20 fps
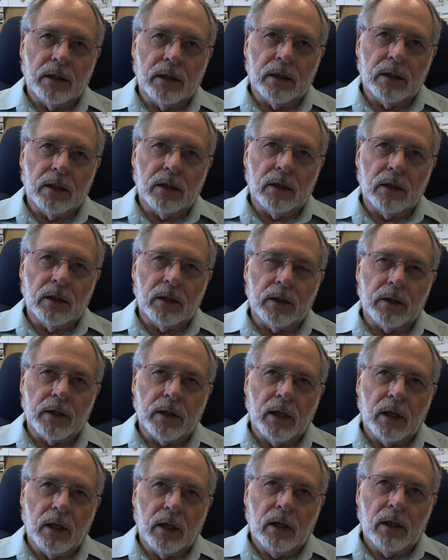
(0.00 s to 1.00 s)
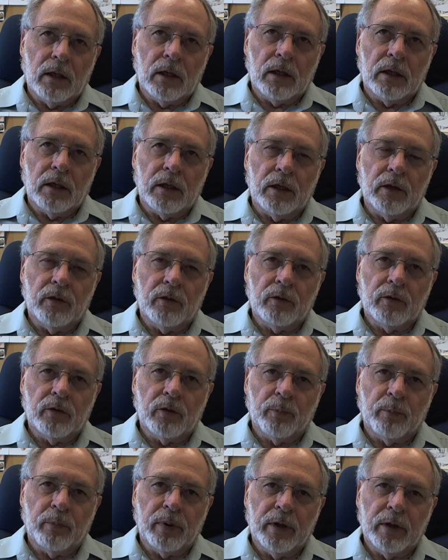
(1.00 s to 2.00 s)
And in
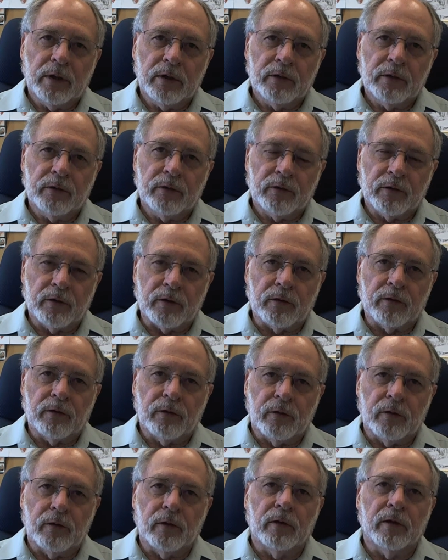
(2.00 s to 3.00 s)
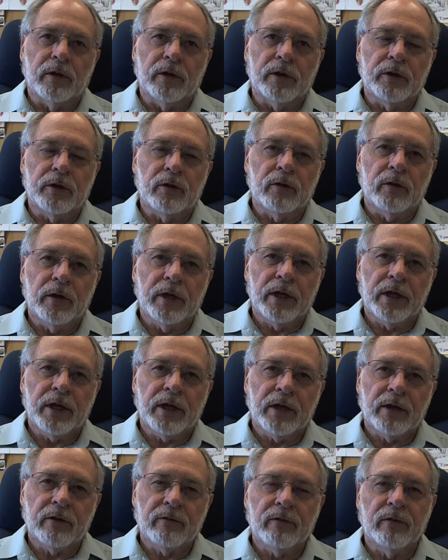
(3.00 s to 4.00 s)
dependency theory, you
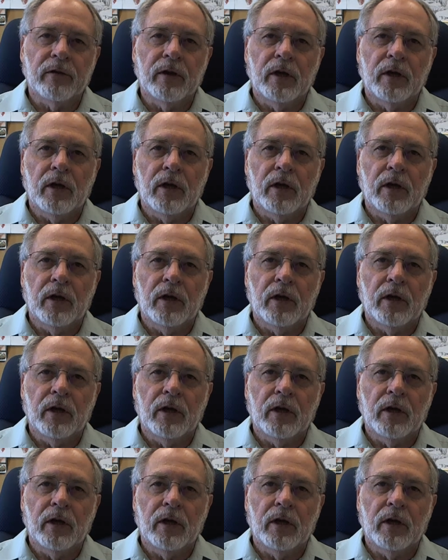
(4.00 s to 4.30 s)
have